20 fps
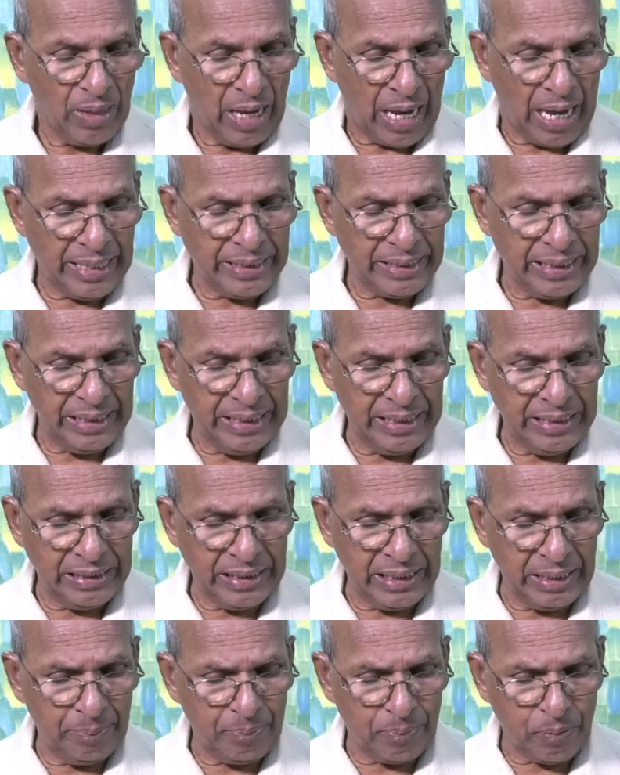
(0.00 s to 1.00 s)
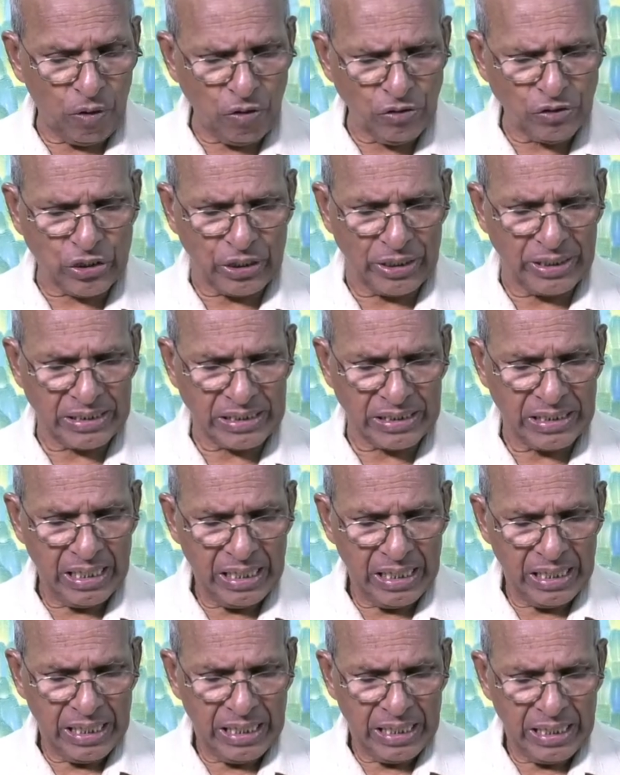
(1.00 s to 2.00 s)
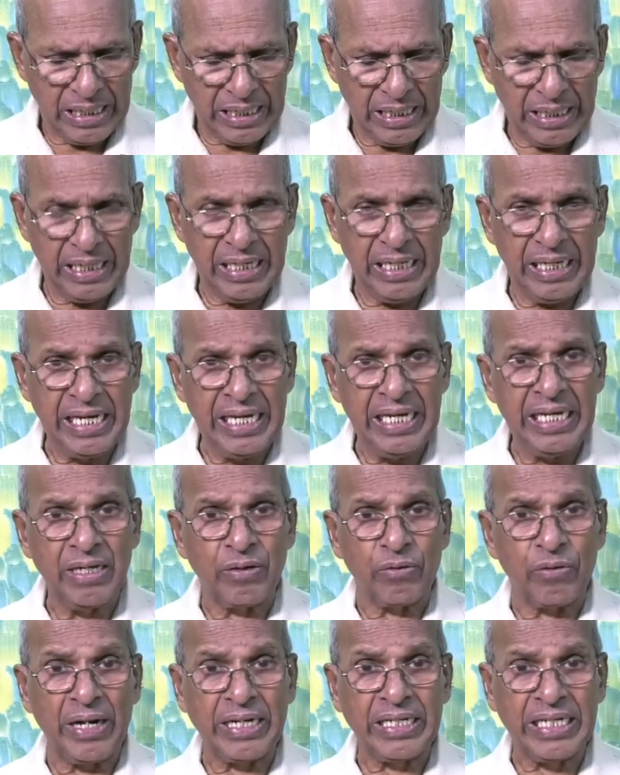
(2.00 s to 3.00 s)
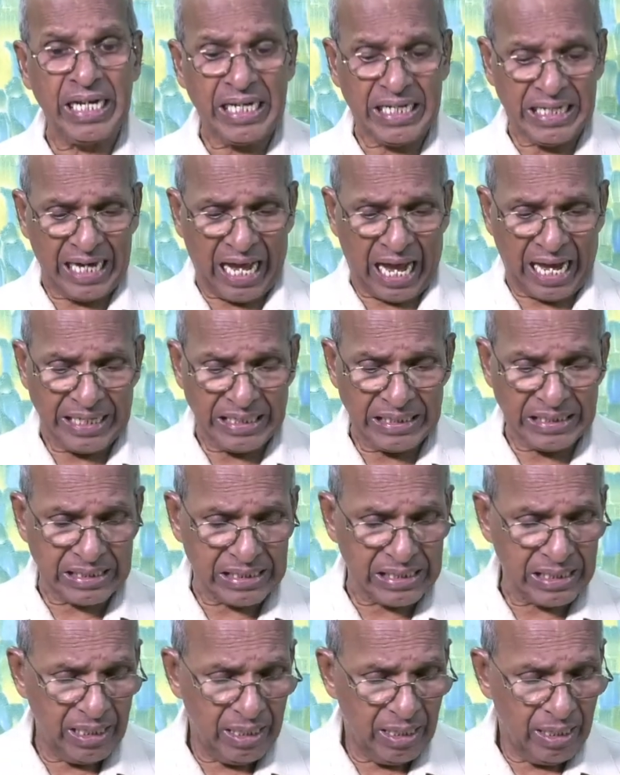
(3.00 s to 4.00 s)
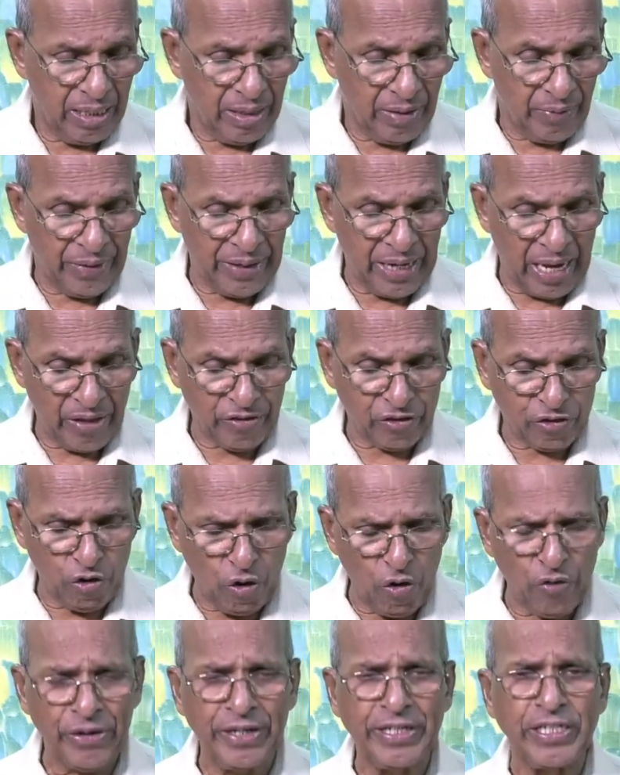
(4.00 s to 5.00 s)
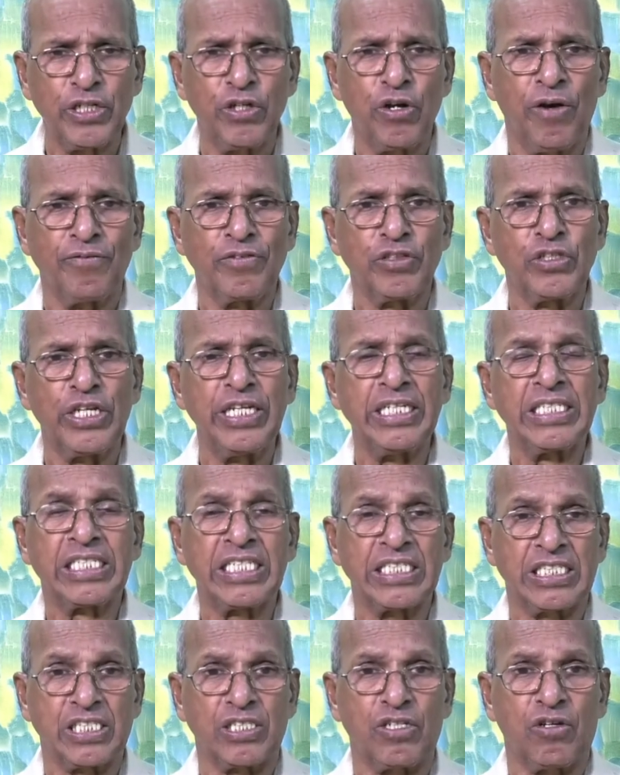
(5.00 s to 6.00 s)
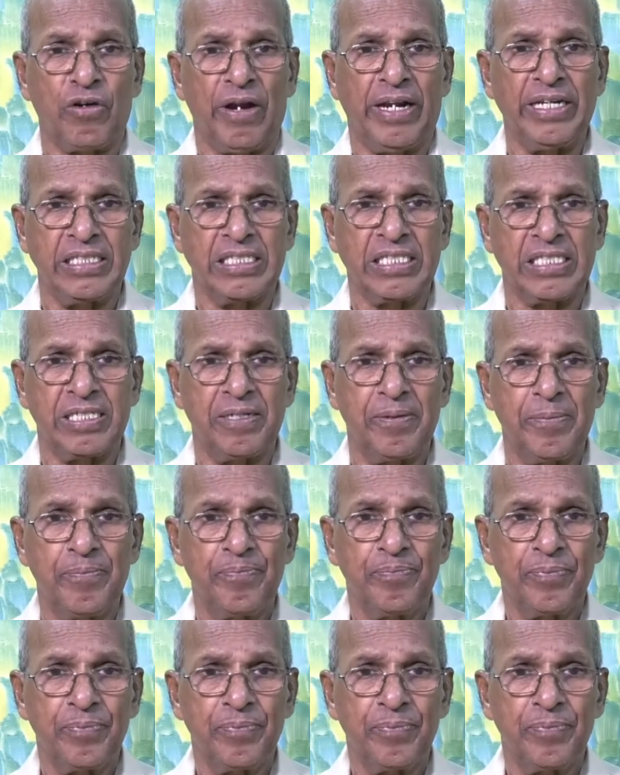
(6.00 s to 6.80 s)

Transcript: And in the process, he recognized the authority of Jesus Christ.